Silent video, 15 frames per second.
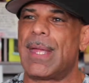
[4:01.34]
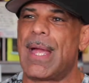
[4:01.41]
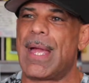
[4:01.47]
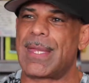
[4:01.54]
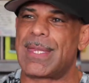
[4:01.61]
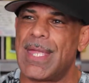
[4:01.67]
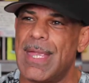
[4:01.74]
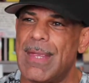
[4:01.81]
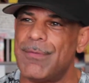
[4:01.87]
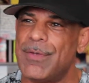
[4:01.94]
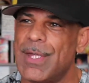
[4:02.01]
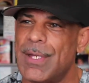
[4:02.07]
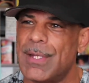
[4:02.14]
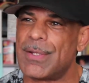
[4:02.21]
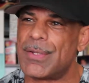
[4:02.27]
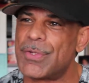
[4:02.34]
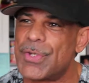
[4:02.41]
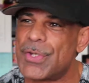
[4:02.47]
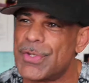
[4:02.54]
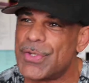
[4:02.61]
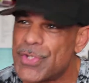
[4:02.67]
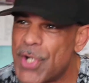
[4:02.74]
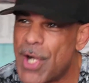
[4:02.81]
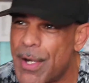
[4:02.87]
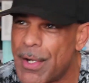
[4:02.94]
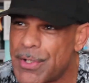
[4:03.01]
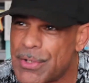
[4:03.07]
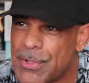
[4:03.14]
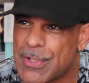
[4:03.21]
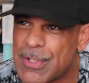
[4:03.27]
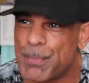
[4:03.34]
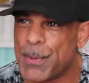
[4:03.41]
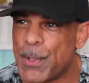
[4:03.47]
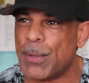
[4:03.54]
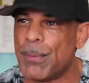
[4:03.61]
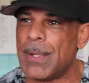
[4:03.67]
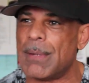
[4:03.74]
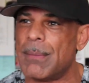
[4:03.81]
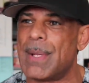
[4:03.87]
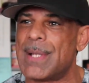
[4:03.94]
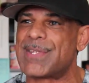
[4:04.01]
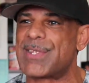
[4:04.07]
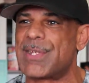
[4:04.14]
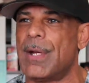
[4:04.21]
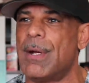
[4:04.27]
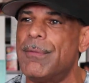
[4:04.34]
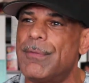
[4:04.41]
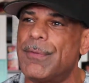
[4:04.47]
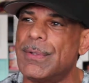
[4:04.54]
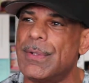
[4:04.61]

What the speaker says: I caved in and started to experiment myself.